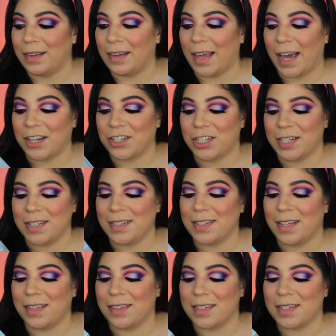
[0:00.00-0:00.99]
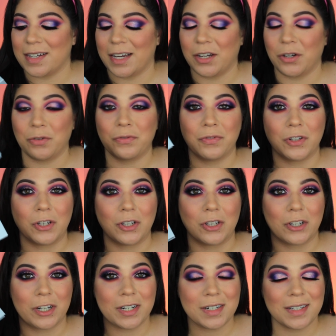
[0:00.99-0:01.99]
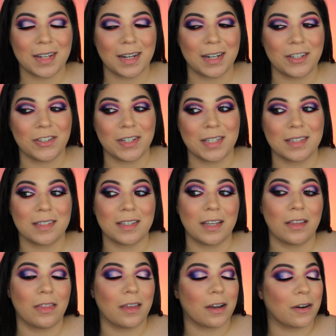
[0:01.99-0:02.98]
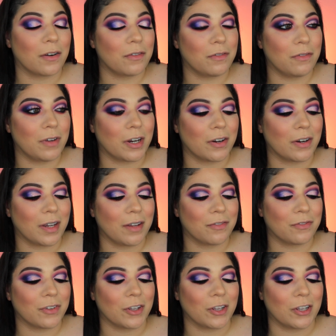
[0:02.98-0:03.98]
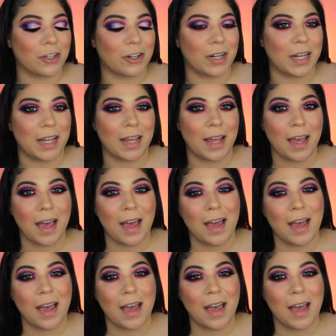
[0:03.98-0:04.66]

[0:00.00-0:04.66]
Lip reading: lashes in the style Flirt. And as you can see, they're very flirty.